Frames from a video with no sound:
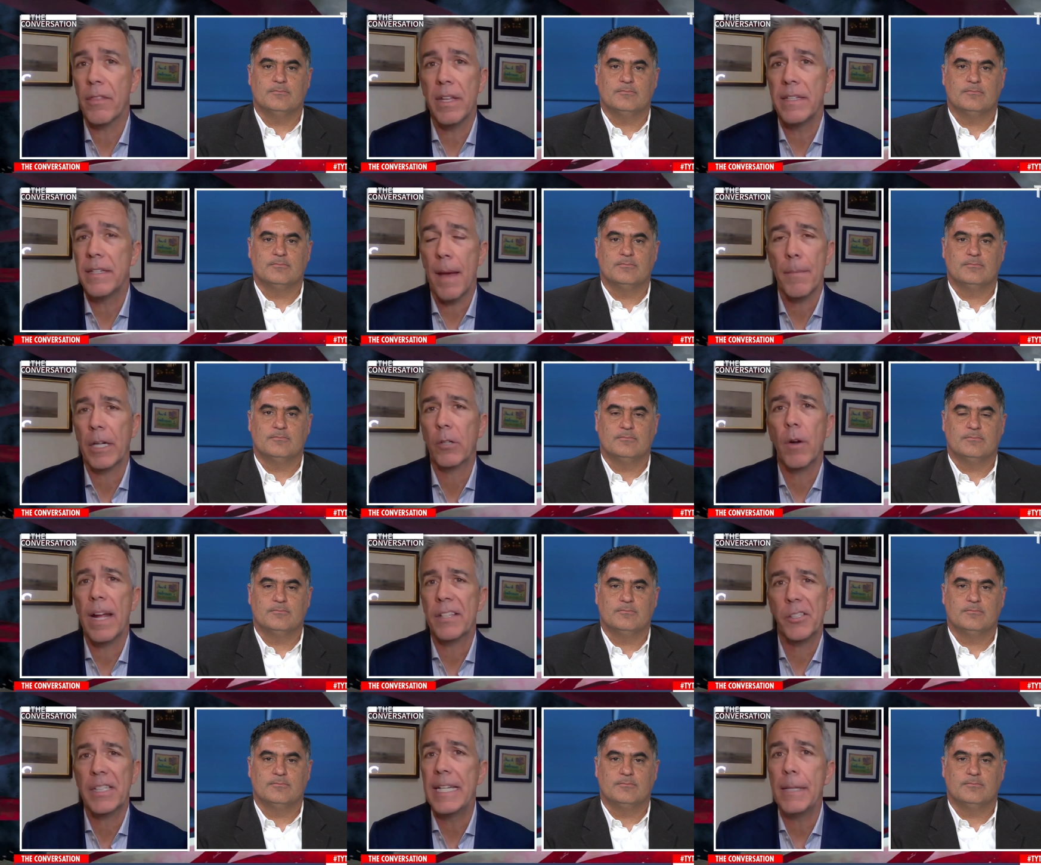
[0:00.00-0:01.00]
Speaker 1: know how the
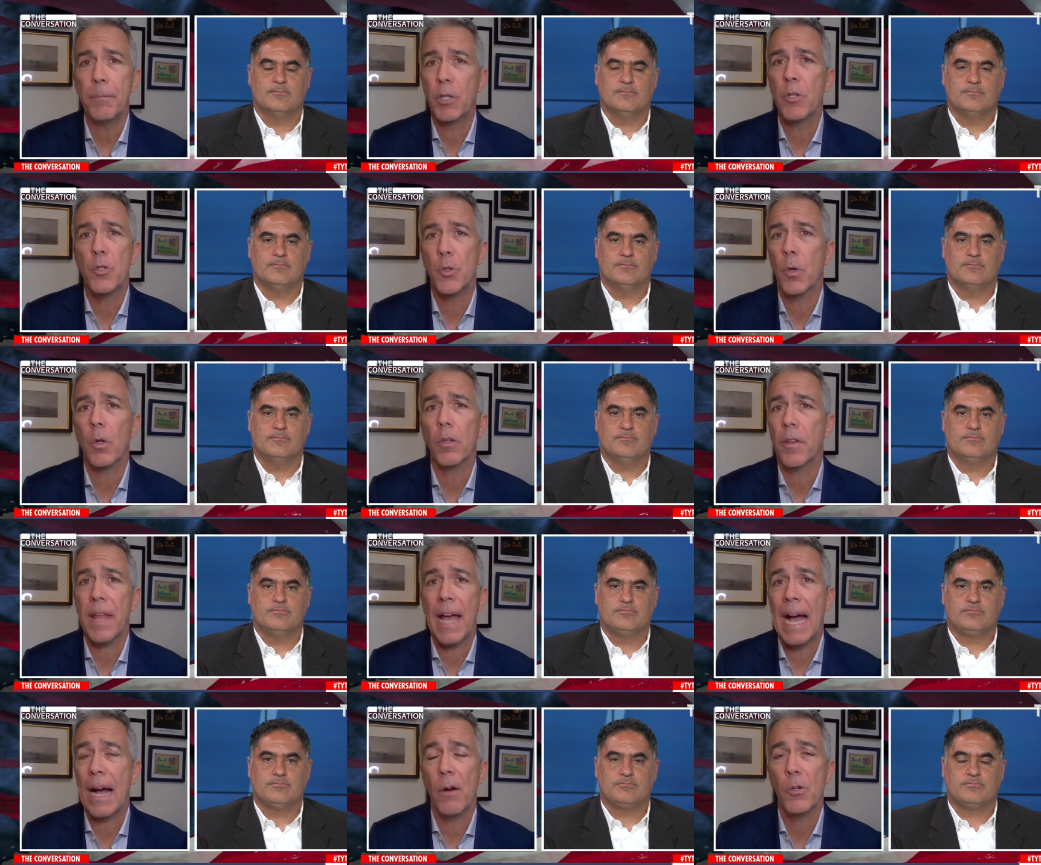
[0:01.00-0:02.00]
Democrats keep
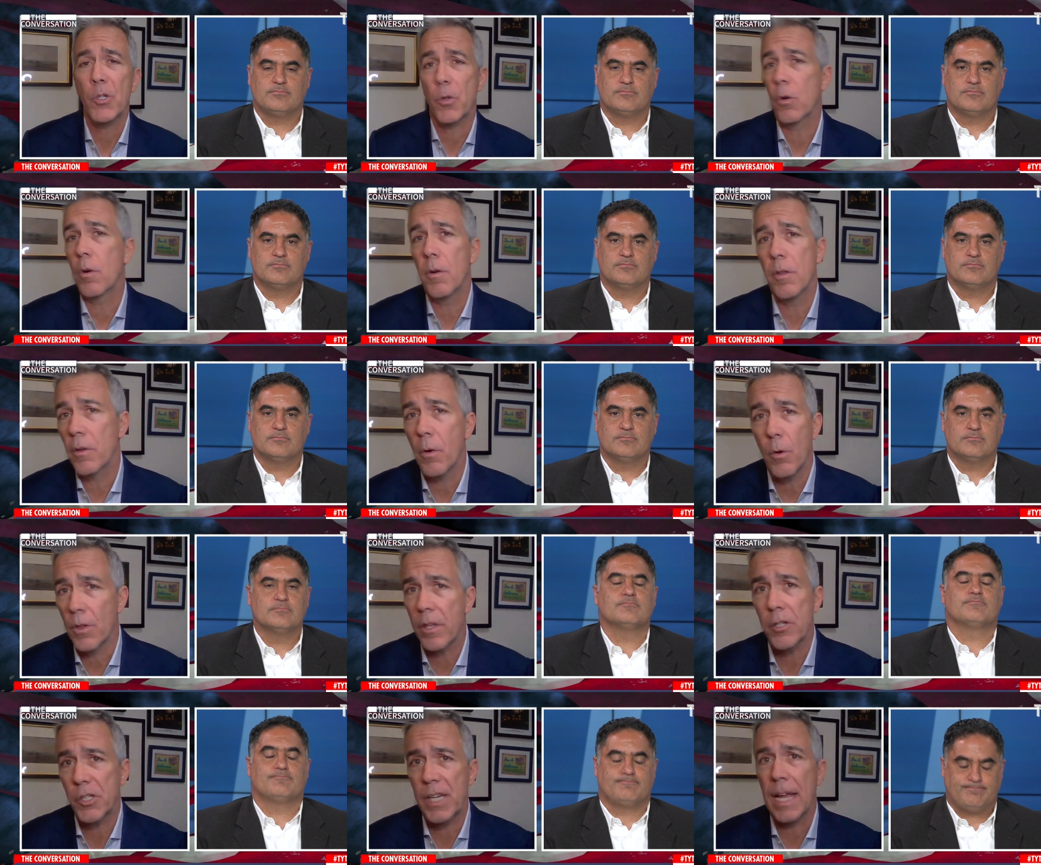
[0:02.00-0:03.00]
control of the House
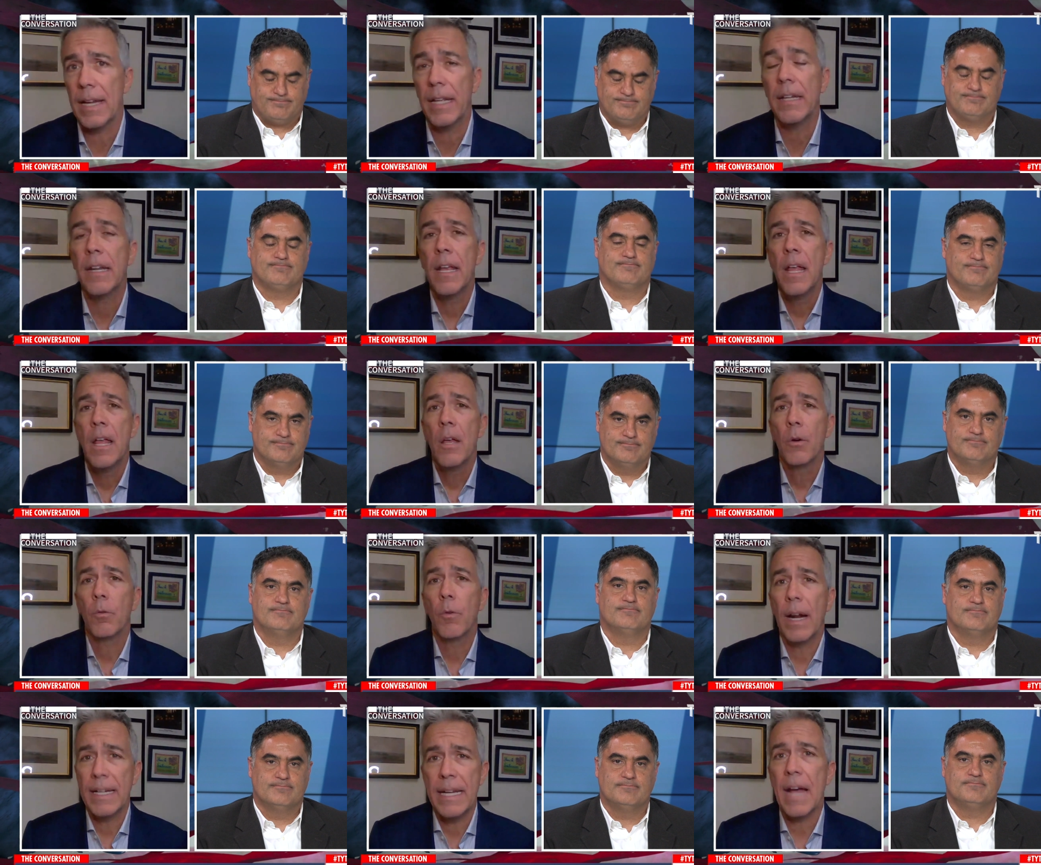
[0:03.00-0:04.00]
or, or the Senate.
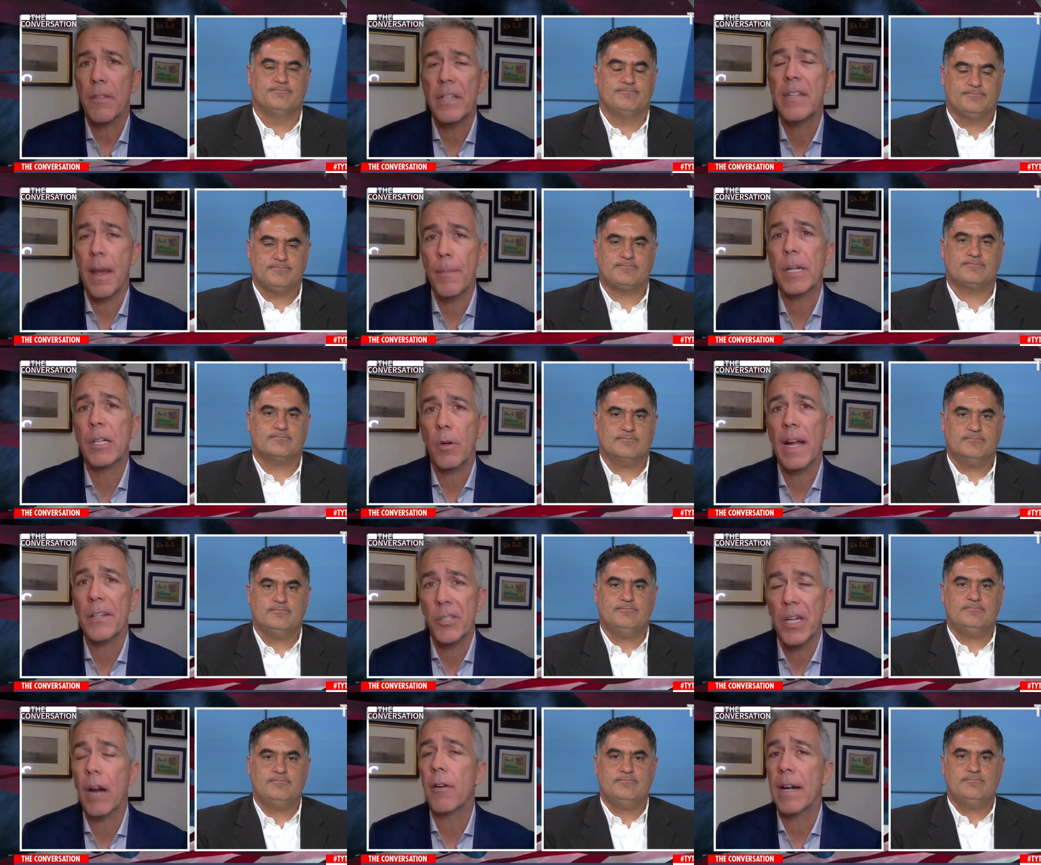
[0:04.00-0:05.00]
Right now, the
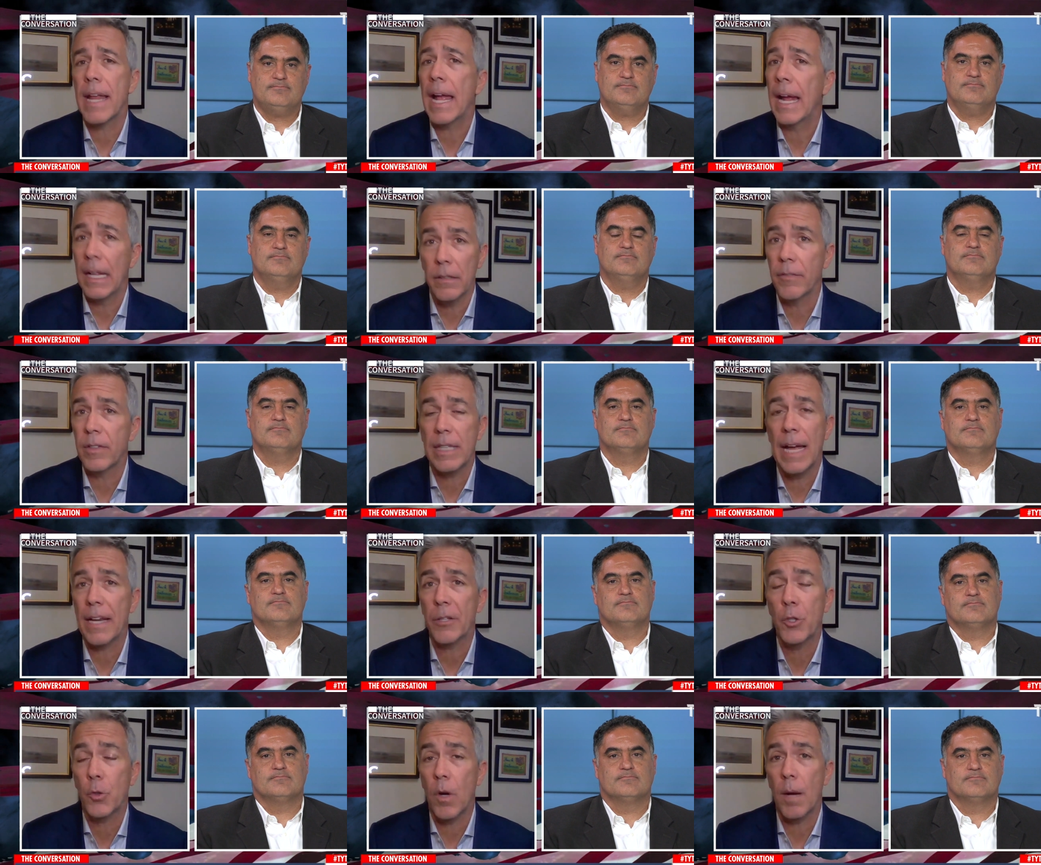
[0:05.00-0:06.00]
Democrats are in a hell
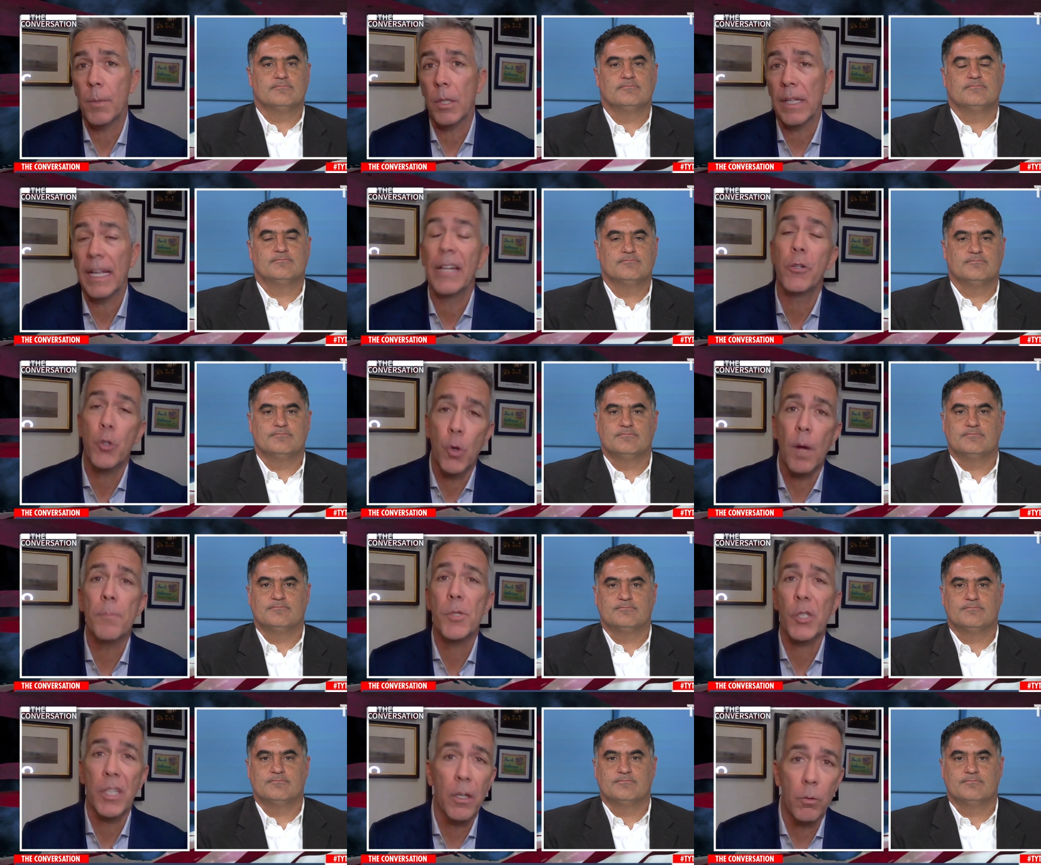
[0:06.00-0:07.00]
of a lot of trouble,
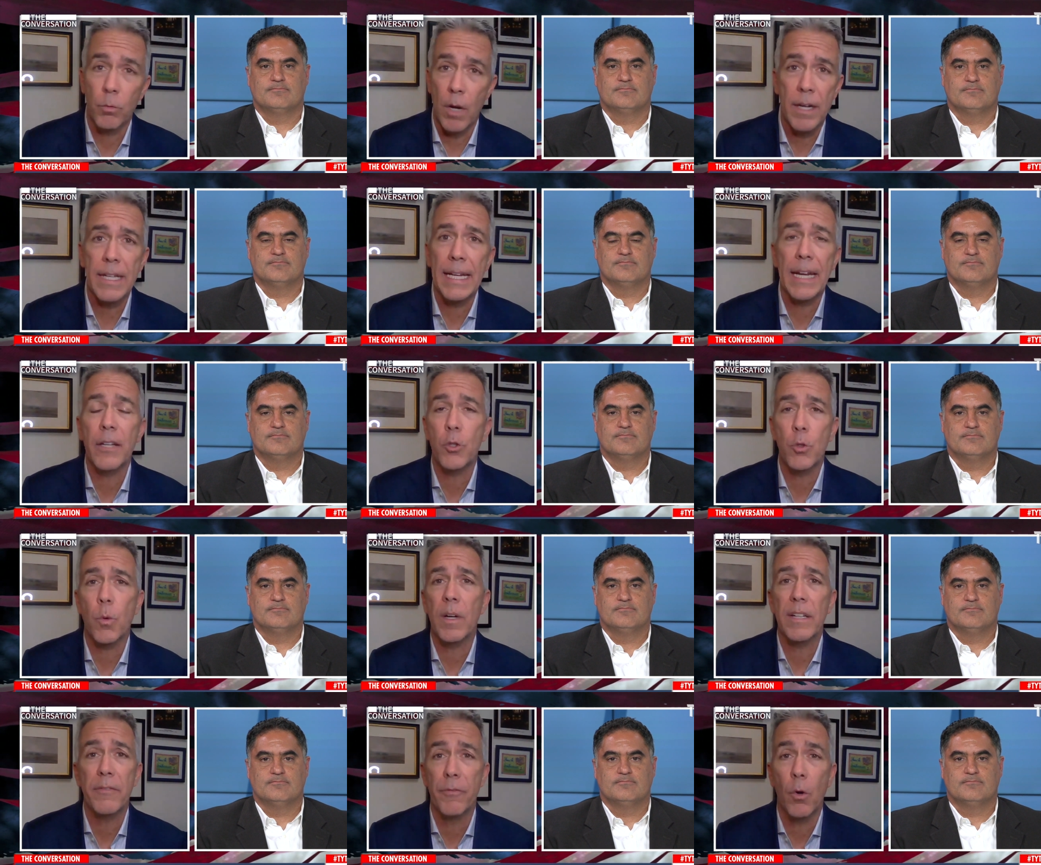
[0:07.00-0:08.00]
and Trump's going to run
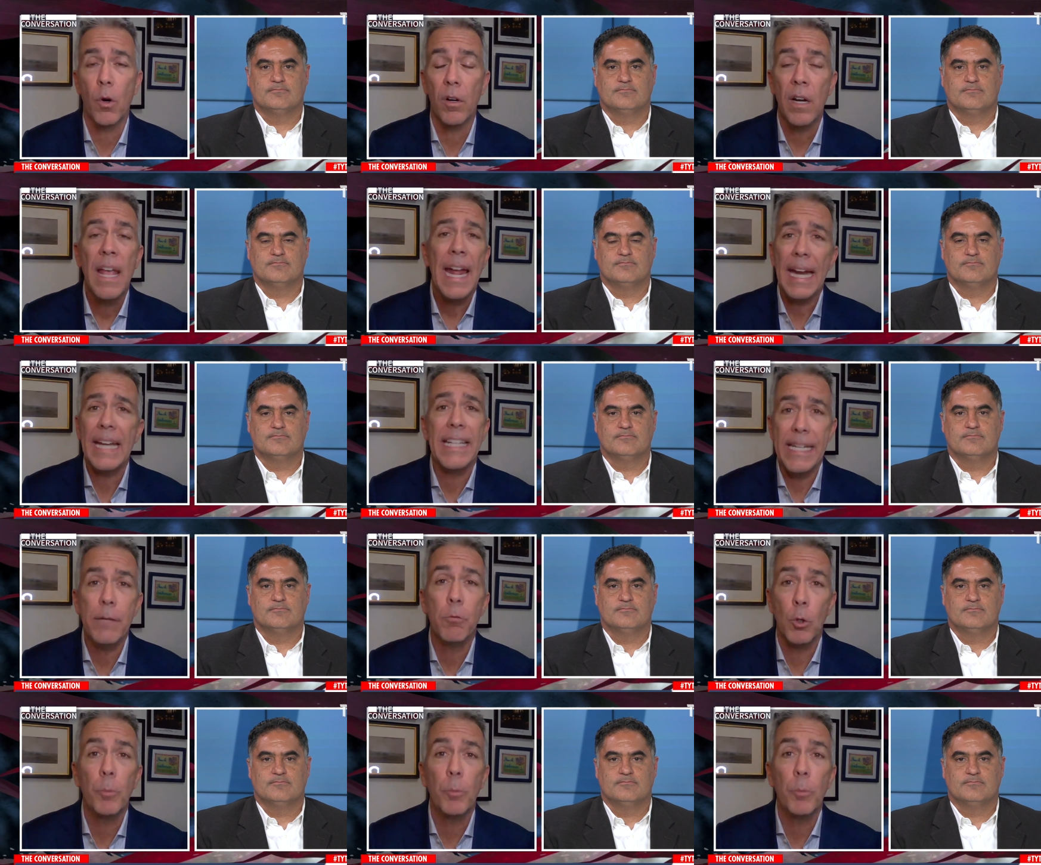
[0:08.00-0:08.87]
again in 24, and